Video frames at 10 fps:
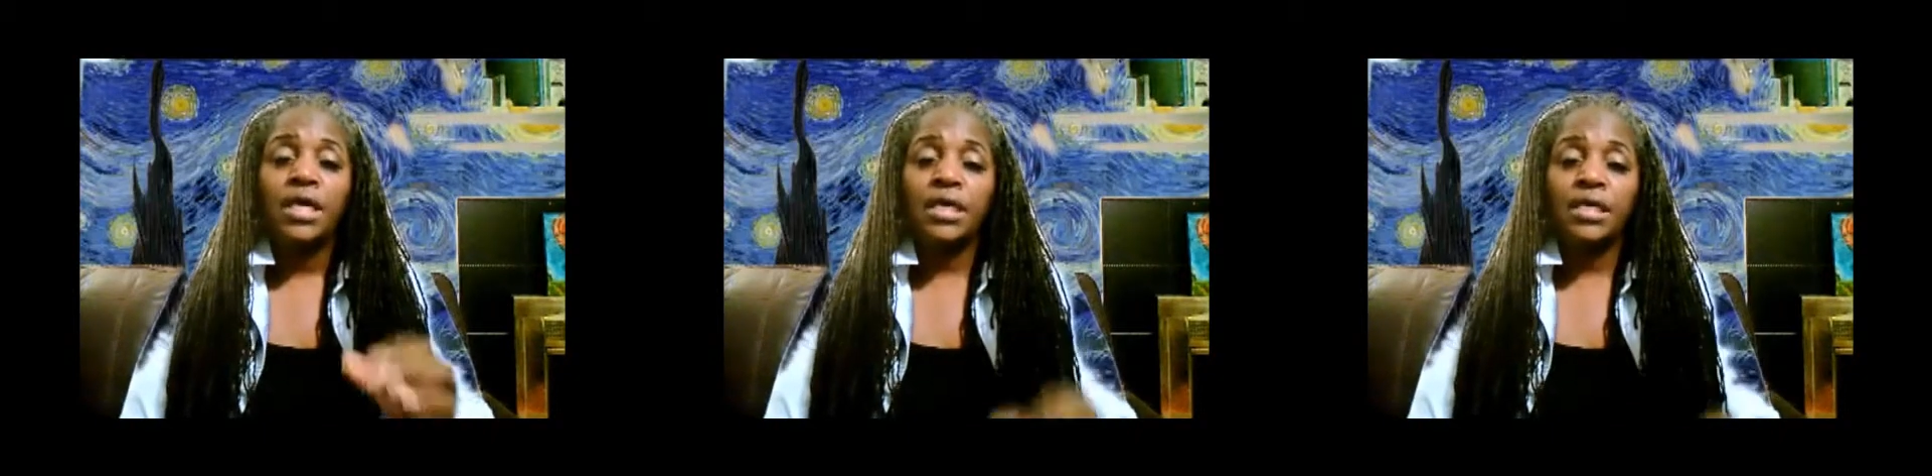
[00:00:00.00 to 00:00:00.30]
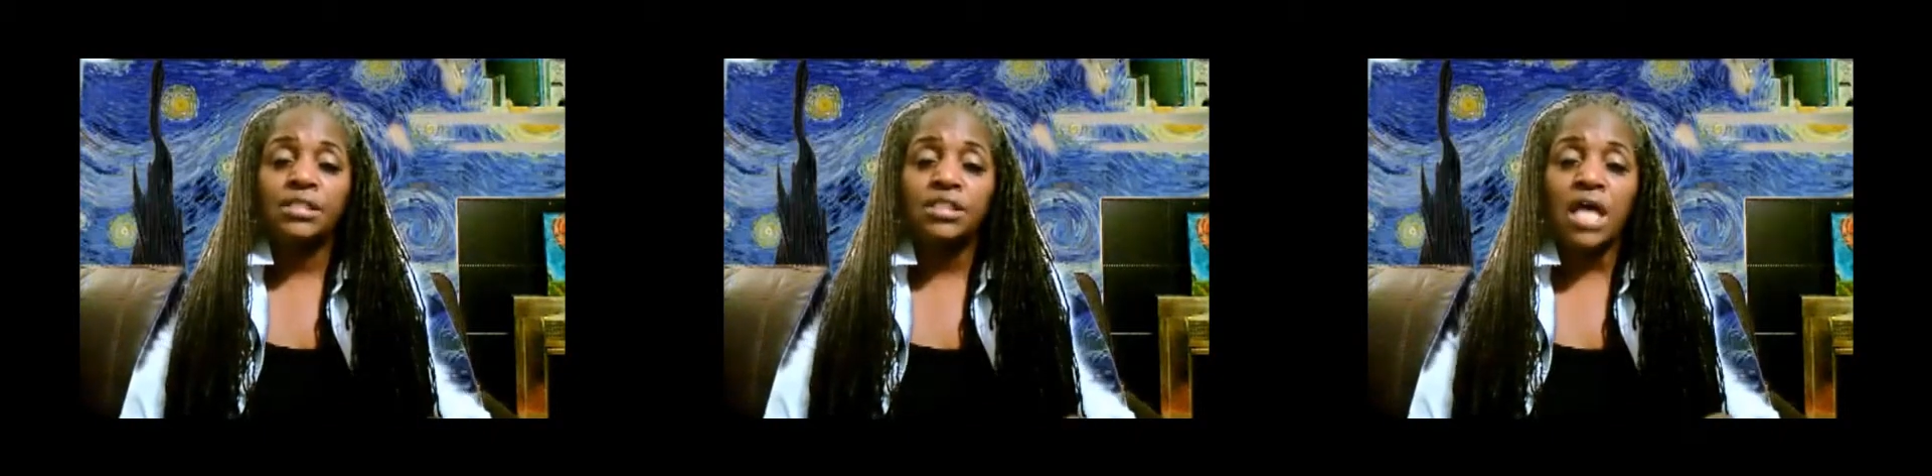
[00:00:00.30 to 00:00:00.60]

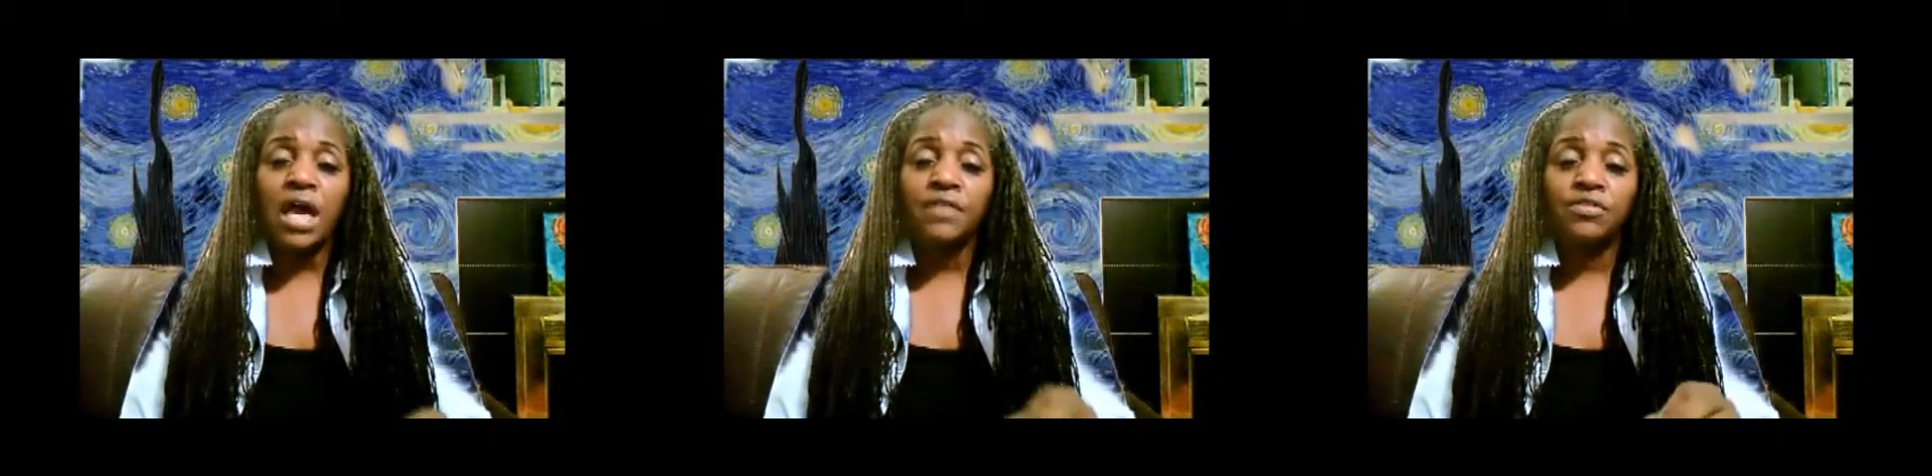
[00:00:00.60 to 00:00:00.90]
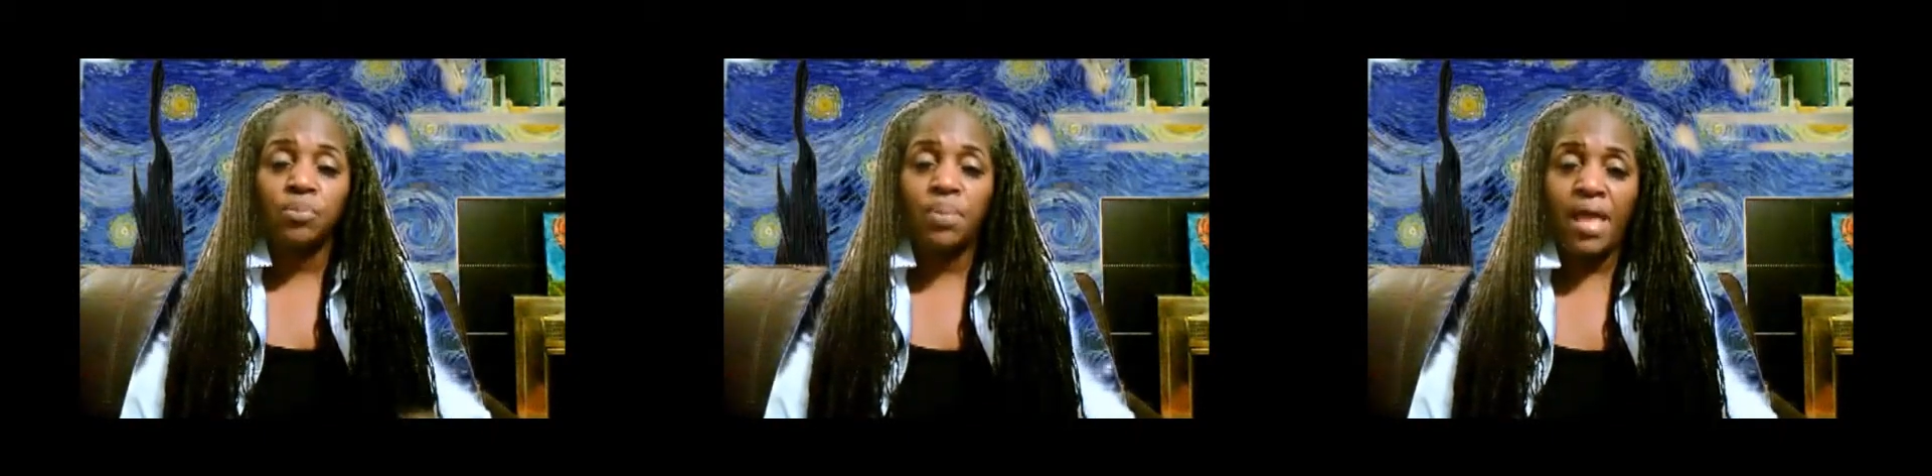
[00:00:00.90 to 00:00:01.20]
inside
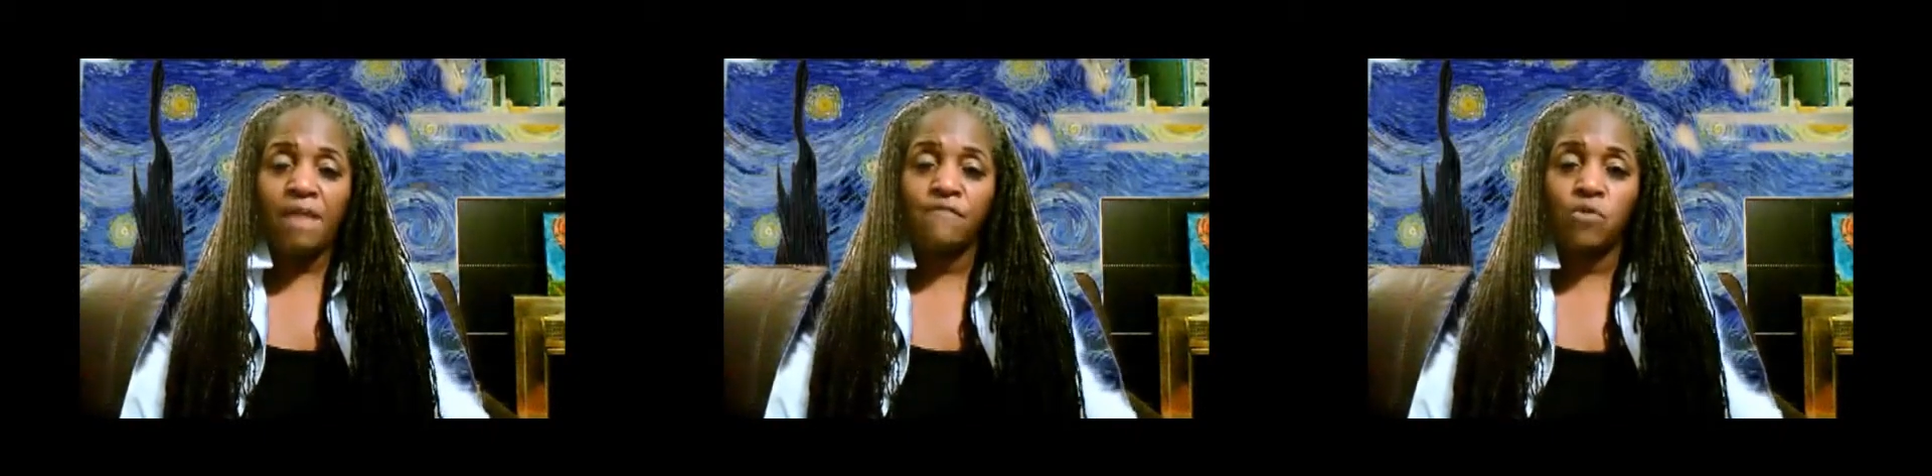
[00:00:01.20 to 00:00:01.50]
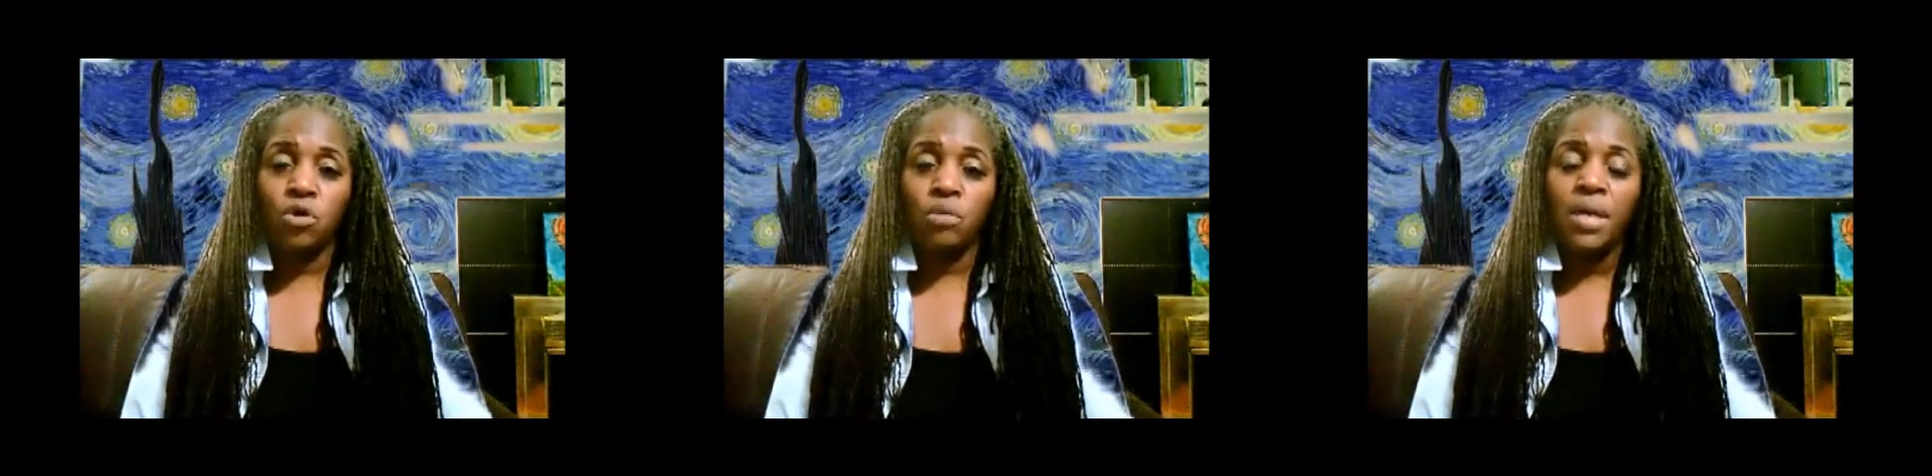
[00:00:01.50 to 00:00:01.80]
their
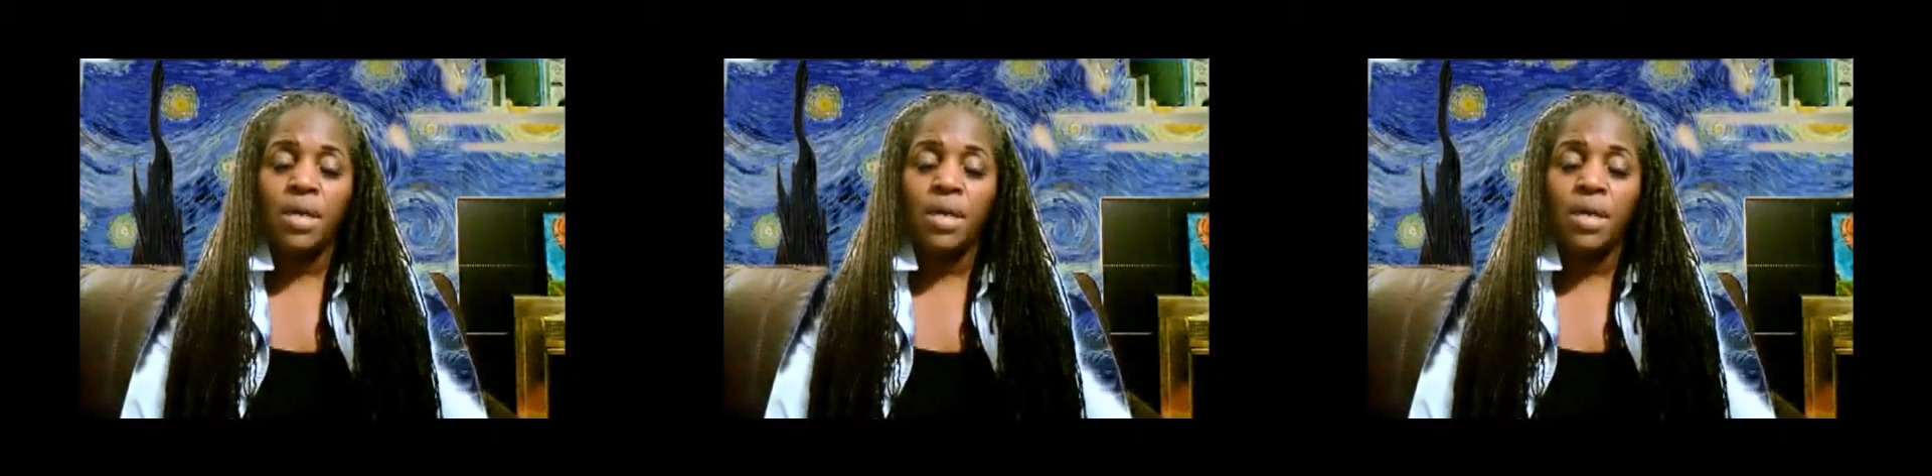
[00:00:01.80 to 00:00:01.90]
platform.